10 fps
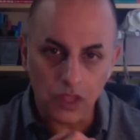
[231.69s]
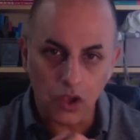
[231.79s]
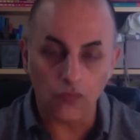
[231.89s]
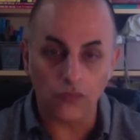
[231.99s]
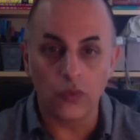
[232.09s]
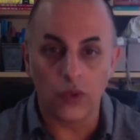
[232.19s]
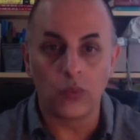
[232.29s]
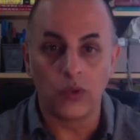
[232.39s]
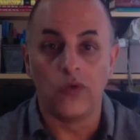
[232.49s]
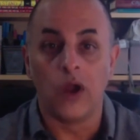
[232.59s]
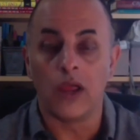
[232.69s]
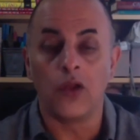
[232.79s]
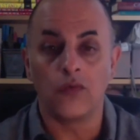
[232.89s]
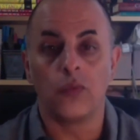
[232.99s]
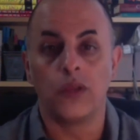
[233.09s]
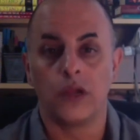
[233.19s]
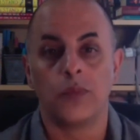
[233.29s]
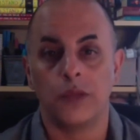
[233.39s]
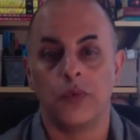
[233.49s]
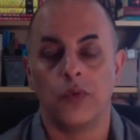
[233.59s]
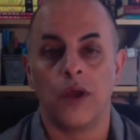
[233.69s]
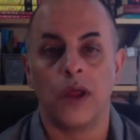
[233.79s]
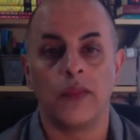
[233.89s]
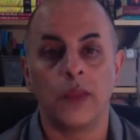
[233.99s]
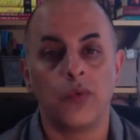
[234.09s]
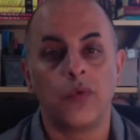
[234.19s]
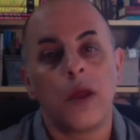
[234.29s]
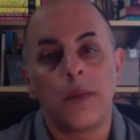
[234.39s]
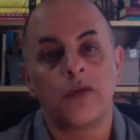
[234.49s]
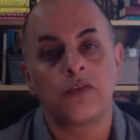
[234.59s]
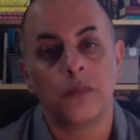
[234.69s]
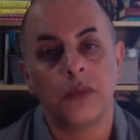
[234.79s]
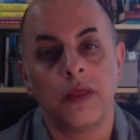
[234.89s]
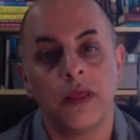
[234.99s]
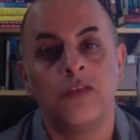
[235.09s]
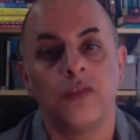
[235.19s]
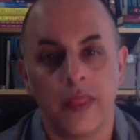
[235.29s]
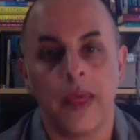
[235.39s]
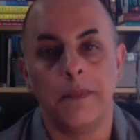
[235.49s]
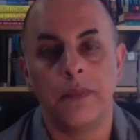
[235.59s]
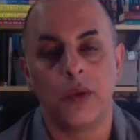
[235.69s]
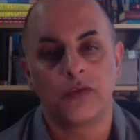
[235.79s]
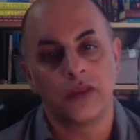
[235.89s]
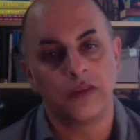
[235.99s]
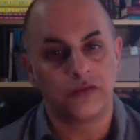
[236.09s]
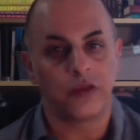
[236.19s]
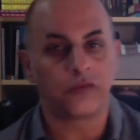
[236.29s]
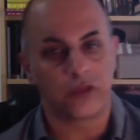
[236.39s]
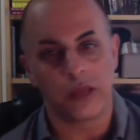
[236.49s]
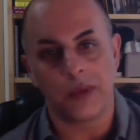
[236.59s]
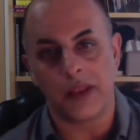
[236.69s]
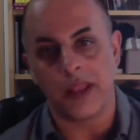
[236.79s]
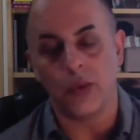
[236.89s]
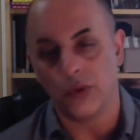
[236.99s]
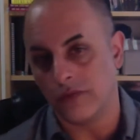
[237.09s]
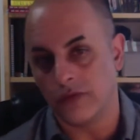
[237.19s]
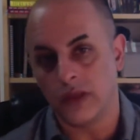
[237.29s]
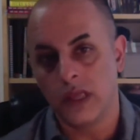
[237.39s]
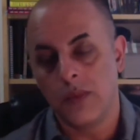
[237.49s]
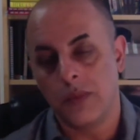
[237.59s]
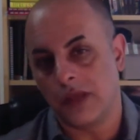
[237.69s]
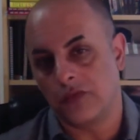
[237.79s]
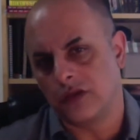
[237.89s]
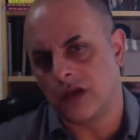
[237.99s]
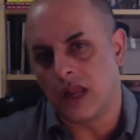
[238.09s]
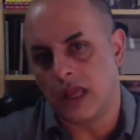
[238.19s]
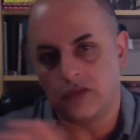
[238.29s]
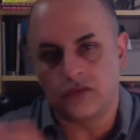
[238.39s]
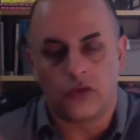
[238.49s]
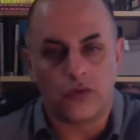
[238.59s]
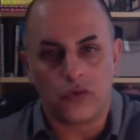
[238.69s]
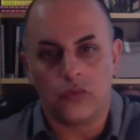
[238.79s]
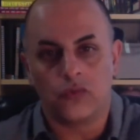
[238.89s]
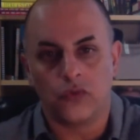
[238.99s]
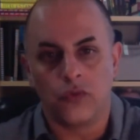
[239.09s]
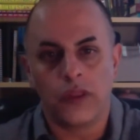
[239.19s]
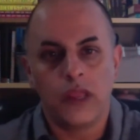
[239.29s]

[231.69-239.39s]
often when we write, and often when young people write, they will write about somebody that isn't them. Now, I said this yesterday about Now or Never, but that's a kind of historical story.